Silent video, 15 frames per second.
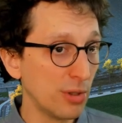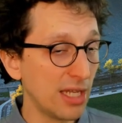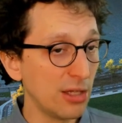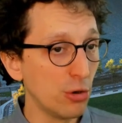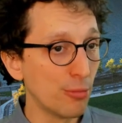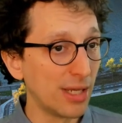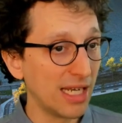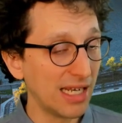a
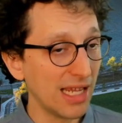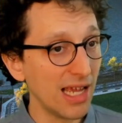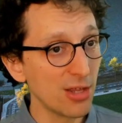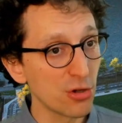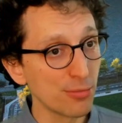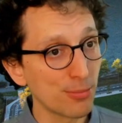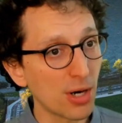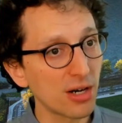human and an
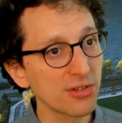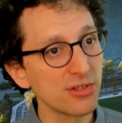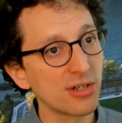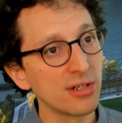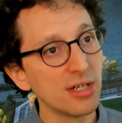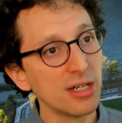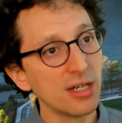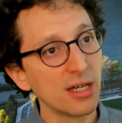agent
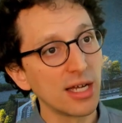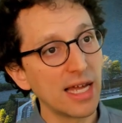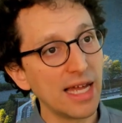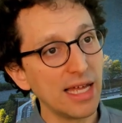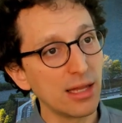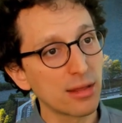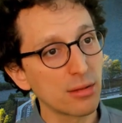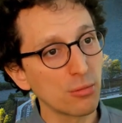partner
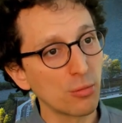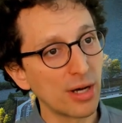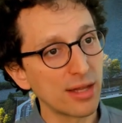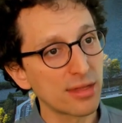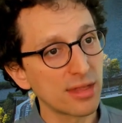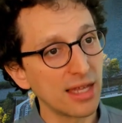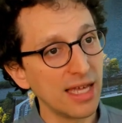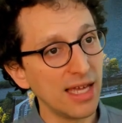
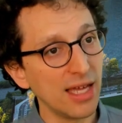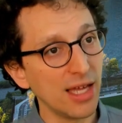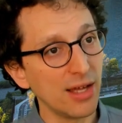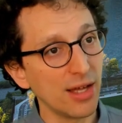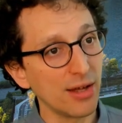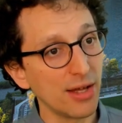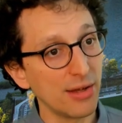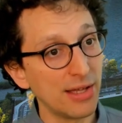was
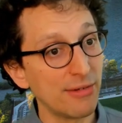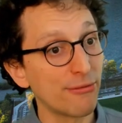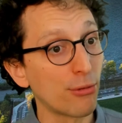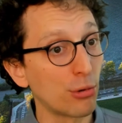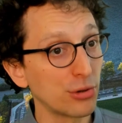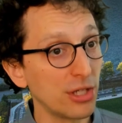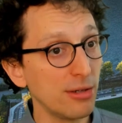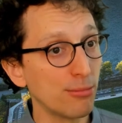
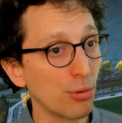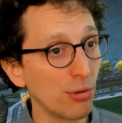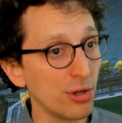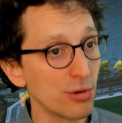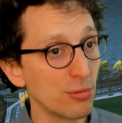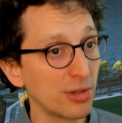14 points,